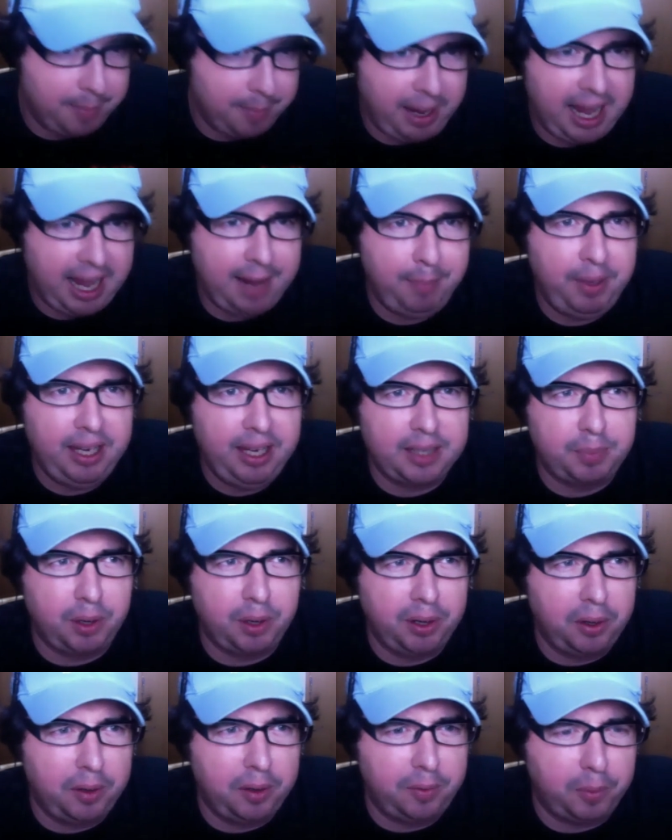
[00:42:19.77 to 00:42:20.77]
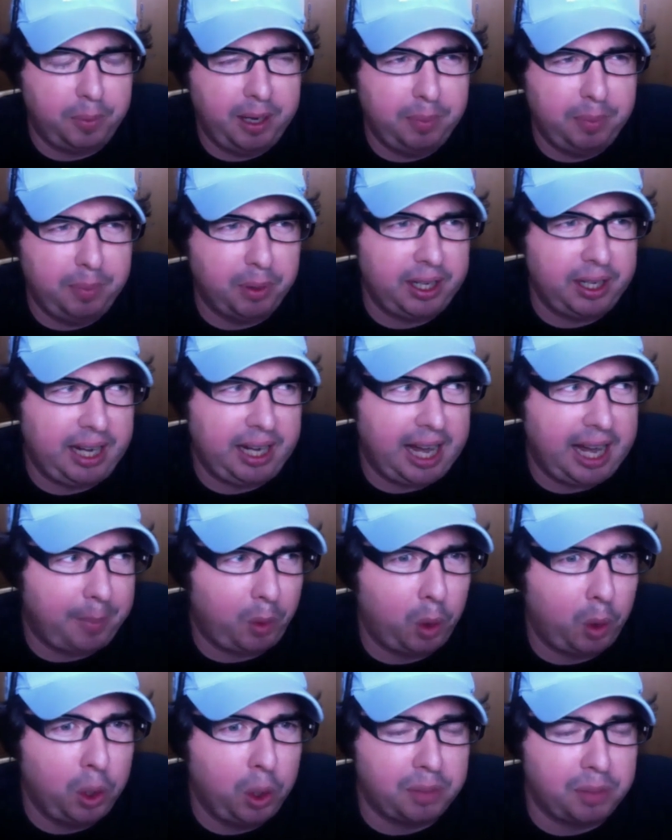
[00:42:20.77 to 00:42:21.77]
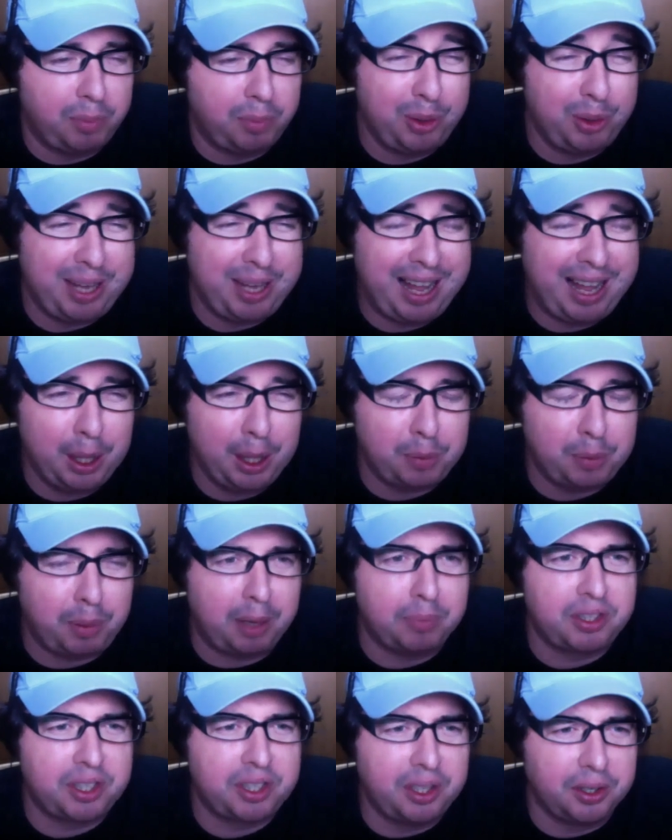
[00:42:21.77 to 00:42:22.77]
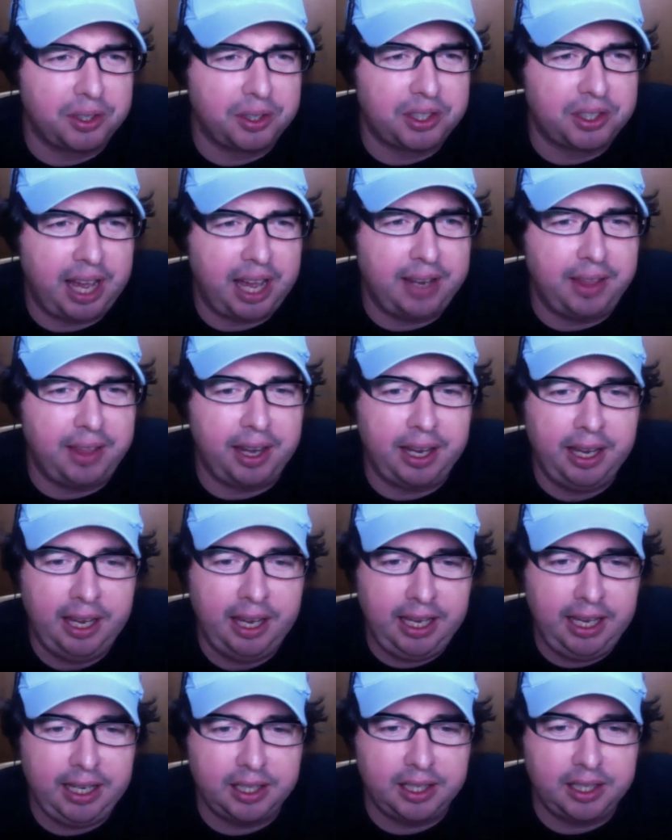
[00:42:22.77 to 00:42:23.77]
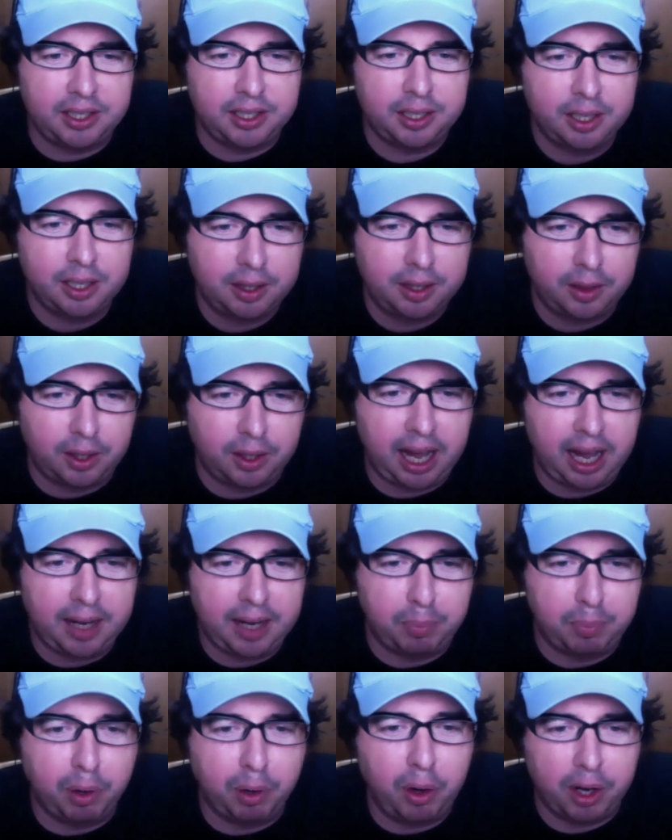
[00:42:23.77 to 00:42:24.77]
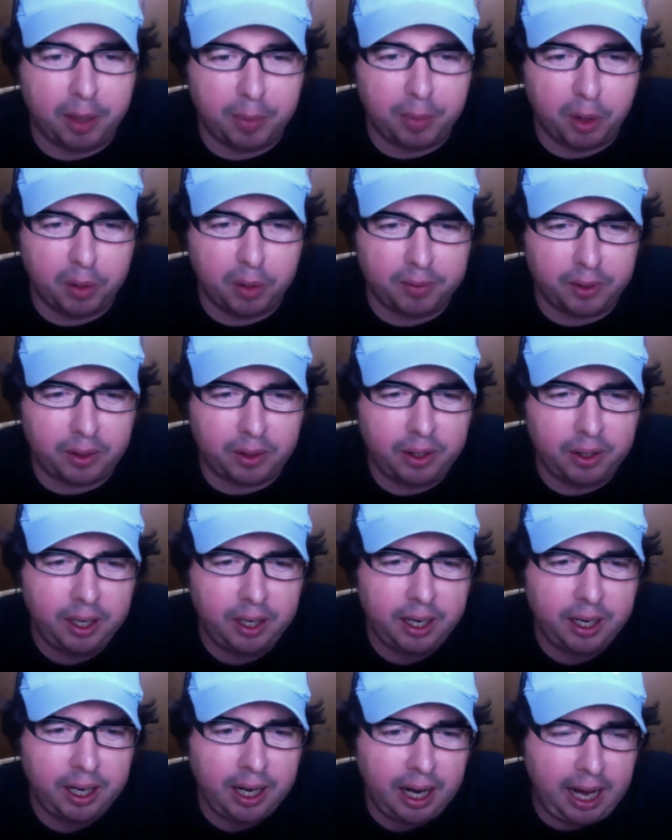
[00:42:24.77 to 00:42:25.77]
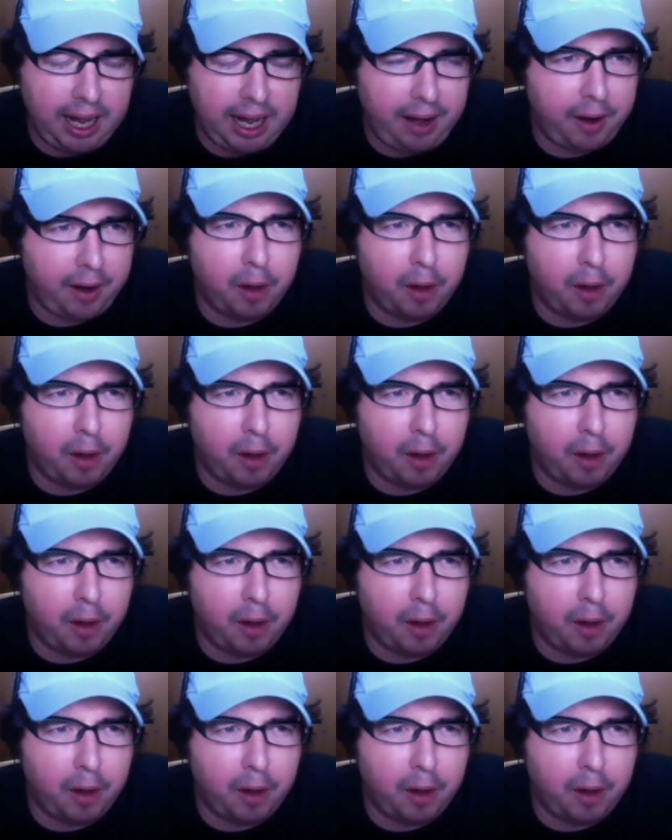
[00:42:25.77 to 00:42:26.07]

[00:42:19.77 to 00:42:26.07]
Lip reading: happy he's putting over people like Adam Rose and Bo Dallas, but I'm still sad that he's the guy putting him over. I don't know,